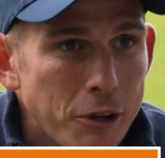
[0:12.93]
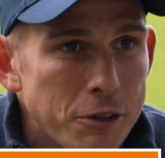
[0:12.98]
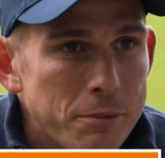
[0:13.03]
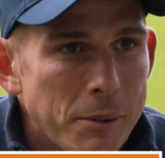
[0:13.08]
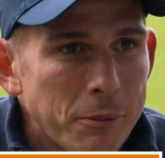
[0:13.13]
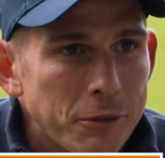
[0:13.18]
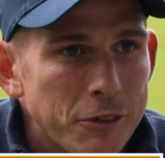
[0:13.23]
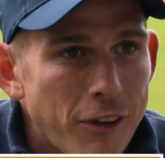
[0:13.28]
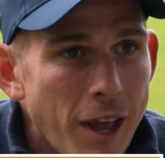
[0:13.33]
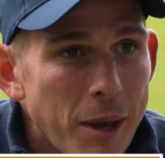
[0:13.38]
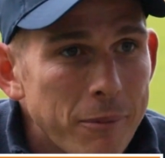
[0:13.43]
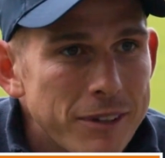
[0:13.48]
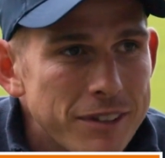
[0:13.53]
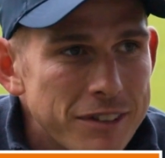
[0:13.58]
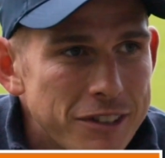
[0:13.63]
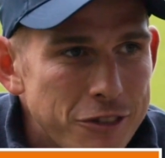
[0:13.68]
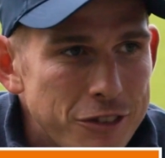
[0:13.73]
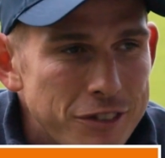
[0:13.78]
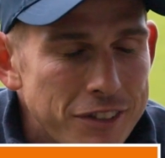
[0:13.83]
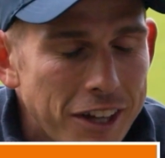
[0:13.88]
people's families
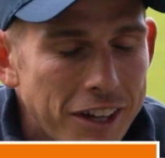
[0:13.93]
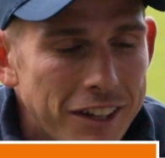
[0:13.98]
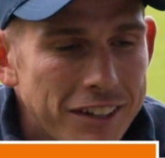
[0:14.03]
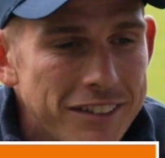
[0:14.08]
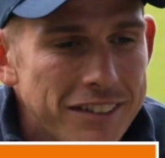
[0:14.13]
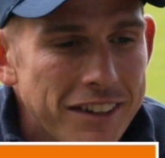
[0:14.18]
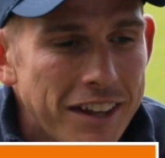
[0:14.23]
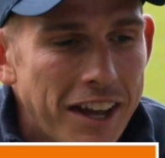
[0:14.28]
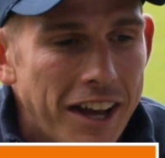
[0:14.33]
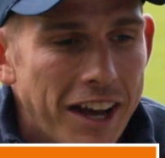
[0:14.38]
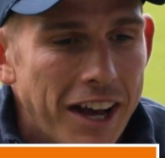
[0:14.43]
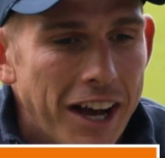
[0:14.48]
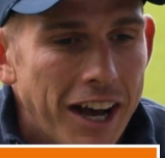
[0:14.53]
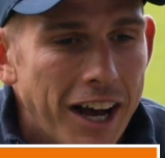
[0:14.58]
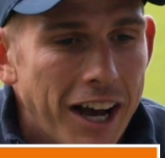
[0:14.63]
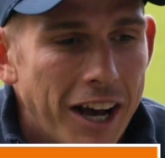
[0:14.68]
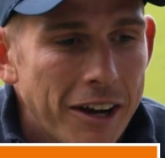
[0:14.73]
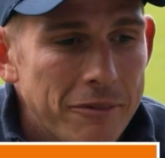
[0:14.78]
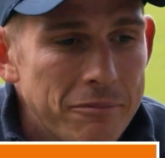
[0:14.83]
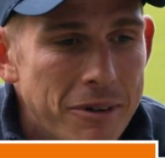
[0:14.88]
in New Zealand.
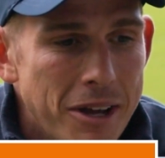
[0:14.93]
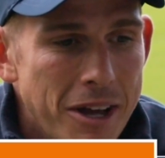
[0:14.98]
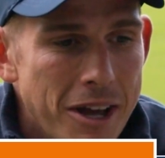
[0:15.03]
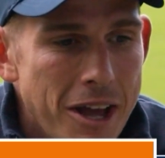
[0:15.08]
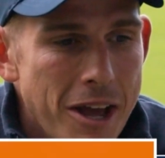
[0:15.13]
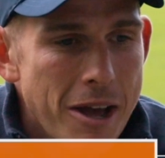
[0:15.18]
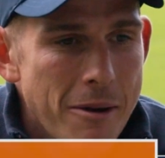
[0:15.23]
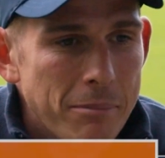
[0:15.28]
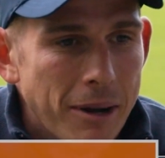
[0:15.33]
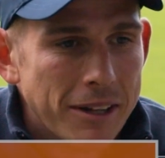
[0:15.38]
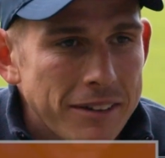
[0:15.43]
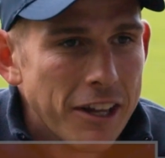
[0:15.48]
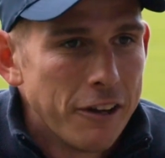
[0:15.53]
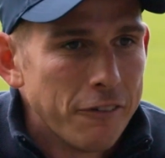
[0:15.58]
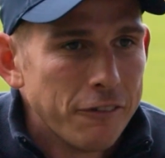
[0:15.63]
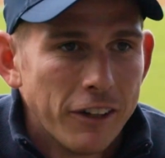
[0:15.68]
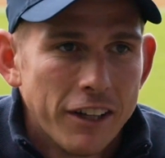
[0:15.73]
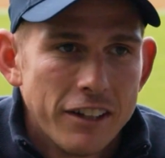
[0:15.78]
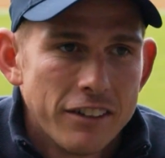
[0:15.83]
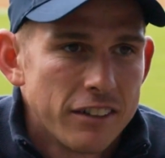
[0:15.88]
But
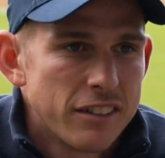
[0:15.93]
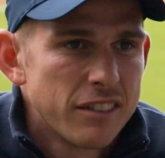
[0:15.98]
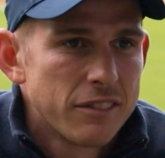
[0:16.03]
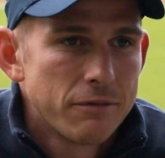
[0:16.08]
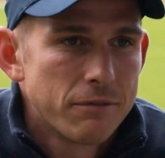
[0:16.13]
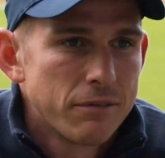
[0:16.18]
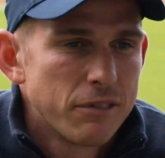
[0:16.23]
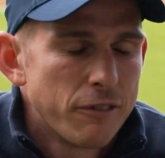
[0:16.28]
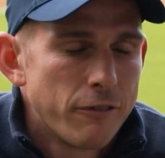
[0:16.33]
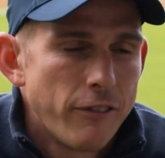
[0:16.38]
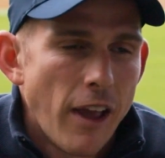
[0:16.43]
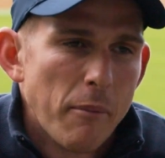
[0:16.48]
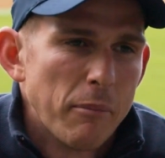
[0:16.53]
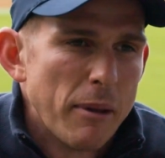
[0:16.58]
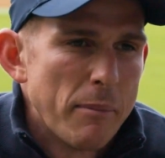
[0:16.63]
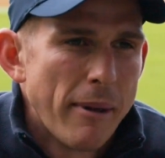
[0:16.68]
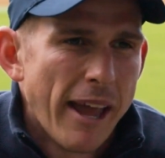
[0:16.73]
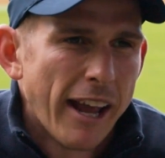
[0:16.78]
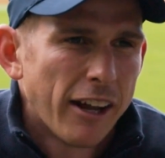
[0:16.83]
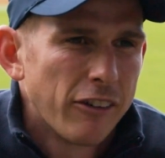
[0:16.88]
definitely just
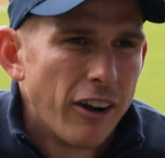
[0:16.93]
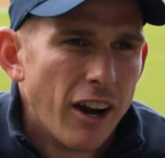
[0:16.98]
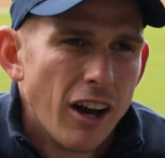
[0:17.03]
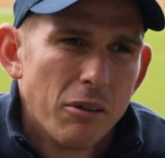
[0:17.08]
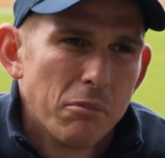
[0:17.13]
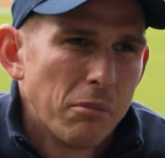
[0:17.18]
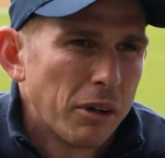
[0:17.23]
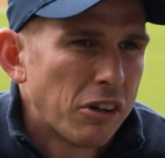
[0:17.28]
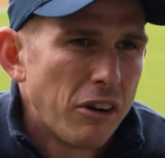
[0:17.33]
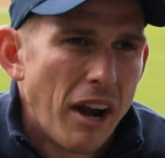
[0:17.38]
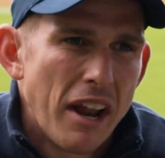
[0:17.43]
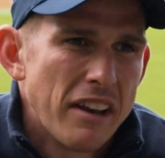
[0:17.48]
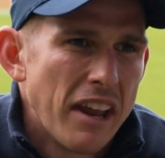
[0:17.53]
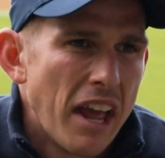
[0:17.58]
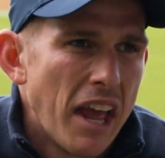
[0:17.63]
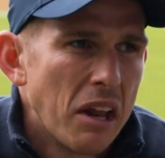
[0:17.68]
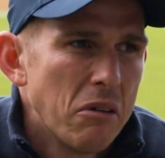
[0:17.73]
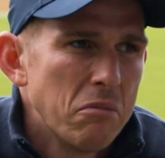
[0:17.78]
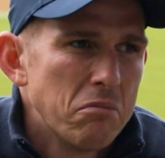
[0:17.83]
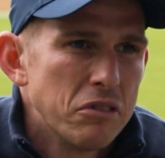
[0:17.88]
family background. My
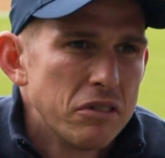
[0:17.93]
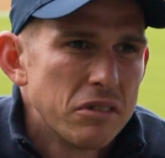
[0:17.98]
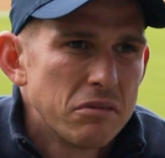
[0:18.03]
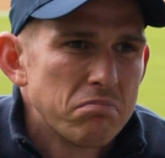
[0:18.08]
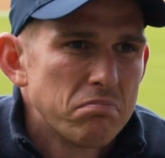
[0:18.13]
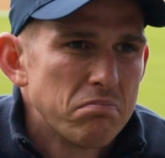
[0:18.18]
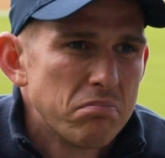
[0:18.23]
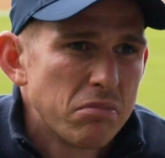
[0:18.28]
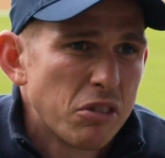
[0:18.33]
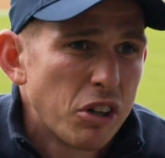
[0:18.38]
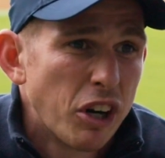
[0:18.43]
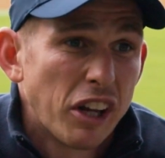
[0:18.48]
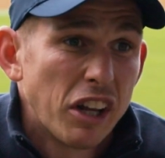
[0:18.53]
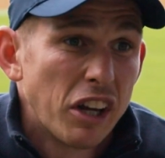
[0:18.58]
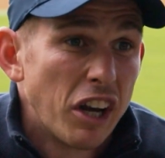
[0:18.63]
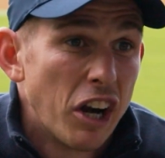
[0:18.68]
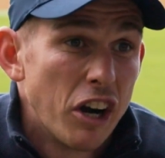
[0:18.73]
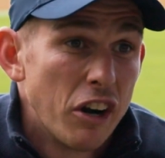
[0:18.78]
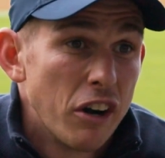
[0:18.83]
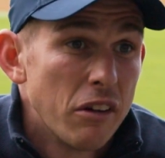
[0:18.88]
granddad was a
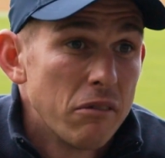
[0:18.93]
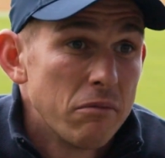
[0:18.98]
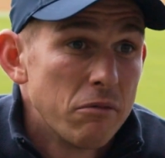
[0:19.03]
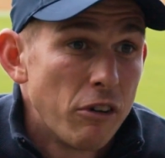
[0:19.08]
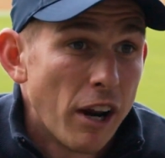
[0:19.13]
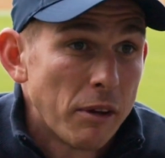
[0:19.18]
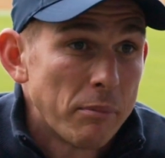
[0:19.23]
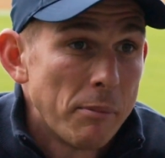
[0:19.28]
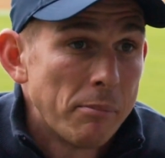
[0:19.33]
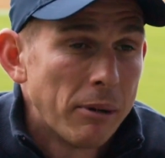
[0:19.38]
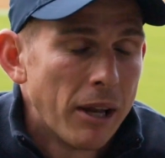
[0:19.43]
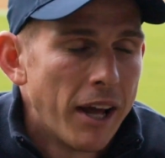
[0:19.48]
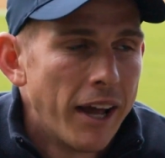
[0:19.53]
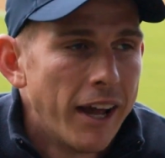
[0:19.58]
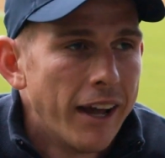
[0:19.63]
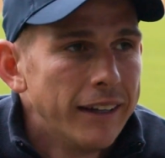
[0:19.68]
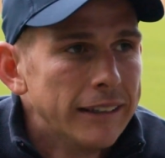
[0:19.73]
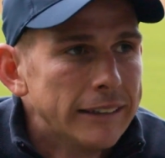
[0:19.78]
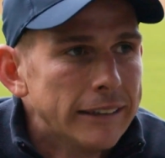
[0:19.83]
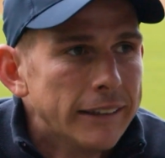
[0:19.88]
cricketer and a rugby
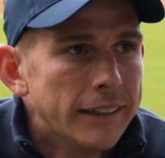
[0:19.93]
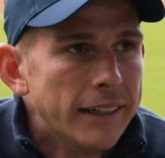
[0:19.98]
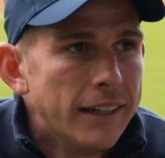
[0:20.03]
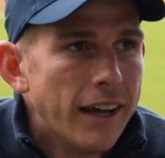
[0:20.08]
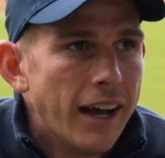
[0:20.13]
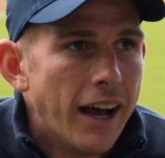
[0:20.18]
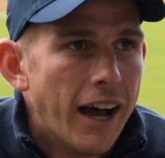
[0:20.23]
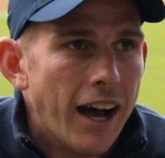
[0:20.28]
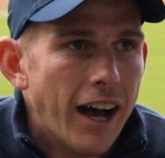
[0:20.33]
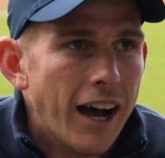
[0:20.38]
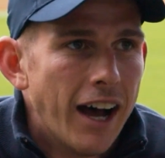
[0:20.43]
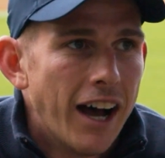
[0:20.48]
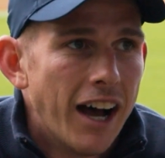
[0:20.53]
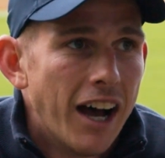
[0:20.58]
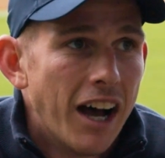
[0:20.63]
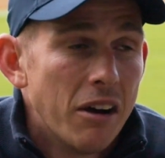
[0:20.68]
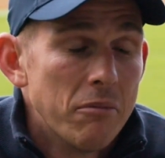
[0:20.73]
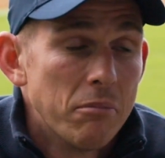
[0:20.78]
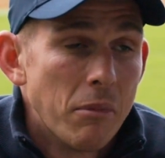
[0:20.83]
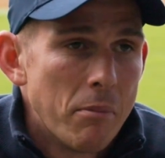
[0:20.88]
player.
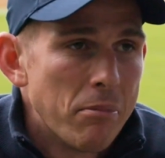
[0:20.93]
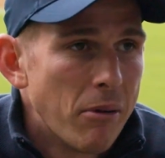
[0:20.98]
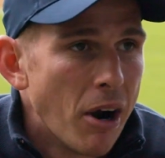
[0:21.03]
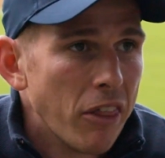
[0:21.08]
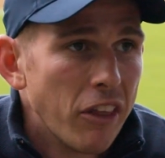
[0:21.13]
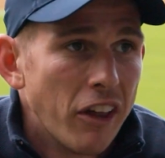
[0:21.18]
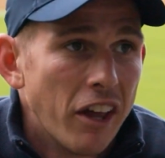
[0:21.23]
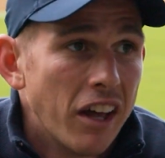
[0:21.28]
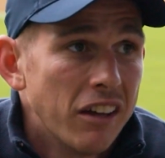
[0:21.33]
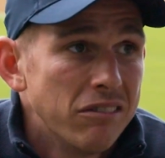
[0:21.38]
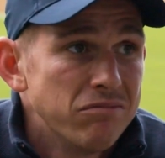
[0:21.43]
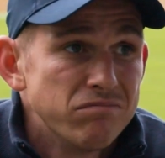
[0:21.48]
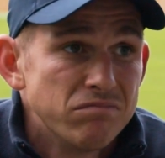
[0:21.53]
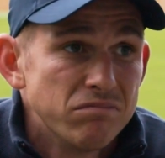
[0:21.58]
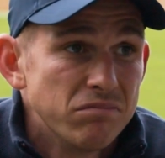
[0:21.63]
My brother